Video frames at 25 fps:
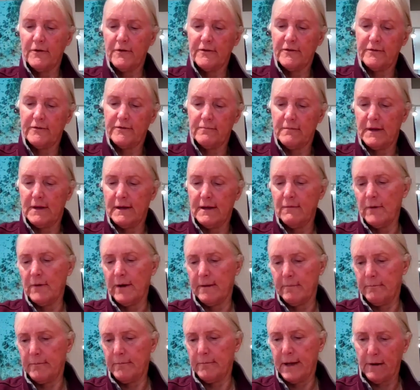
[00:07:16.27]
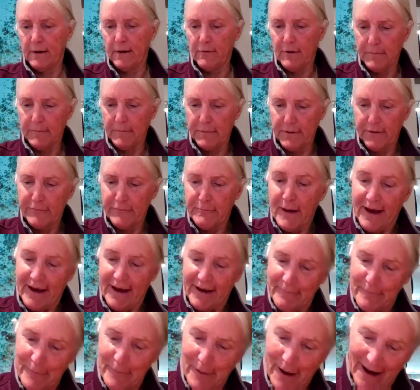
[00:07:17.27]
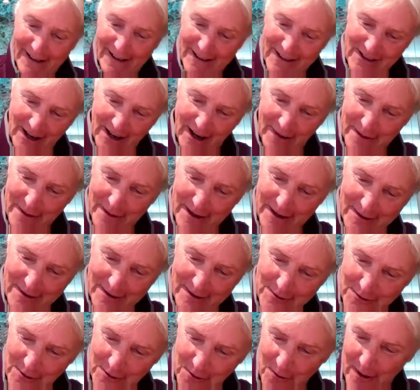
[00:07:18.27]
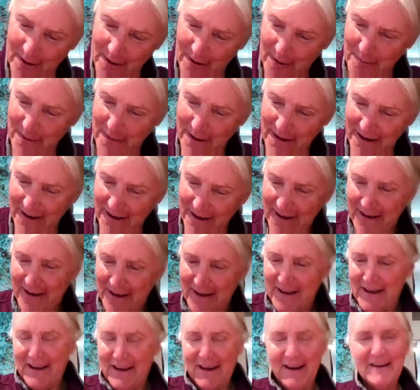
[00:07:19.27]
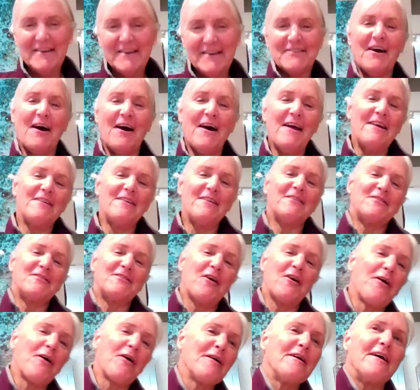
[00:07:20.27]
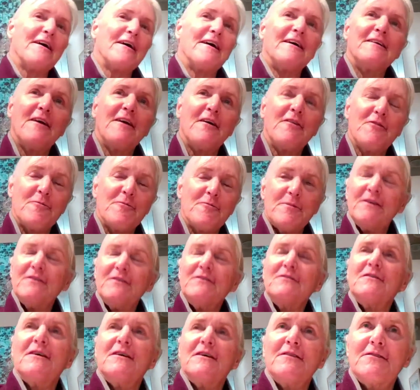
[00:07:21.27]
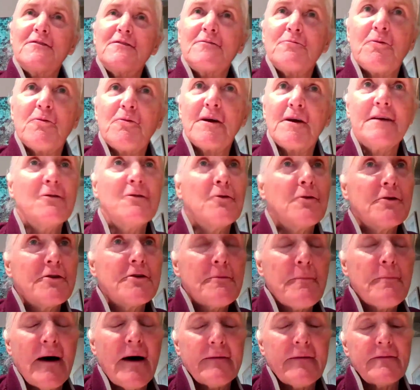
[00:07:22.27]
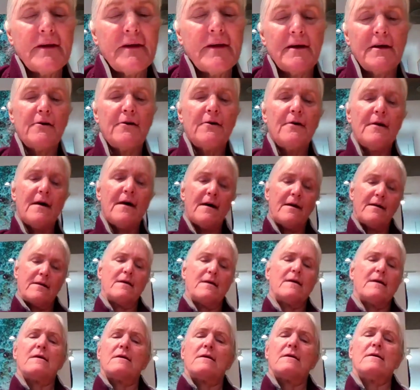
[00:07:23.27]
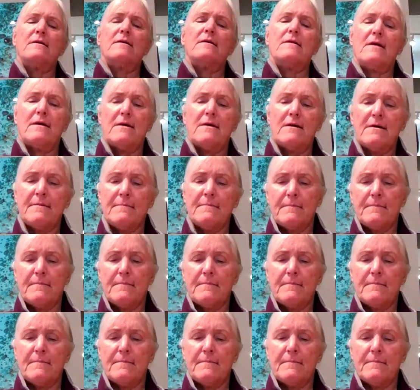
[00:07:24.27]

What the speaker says: first he went bankrupt in his bike shop. He didn't do so well, but he decided to start another business where he learned about the internet. And